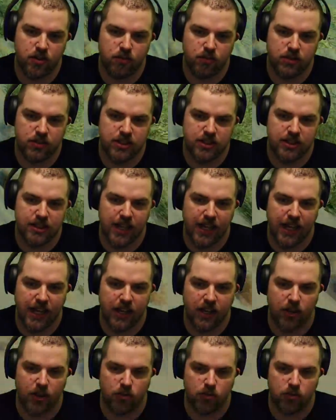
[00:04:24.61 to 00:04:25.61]
What's this thingy
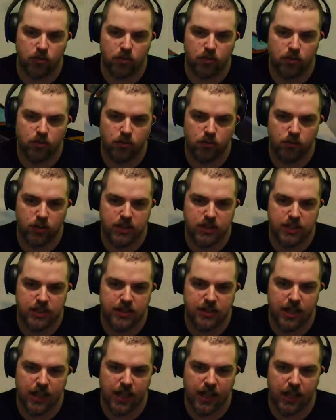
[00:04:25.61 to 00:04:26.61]
do? What's
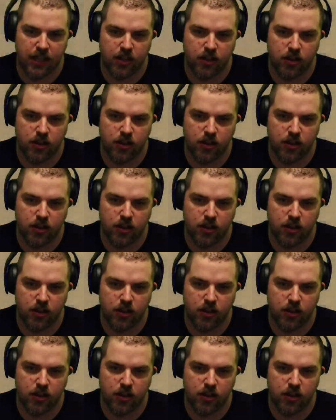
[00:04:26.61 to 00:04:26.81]
the thingy?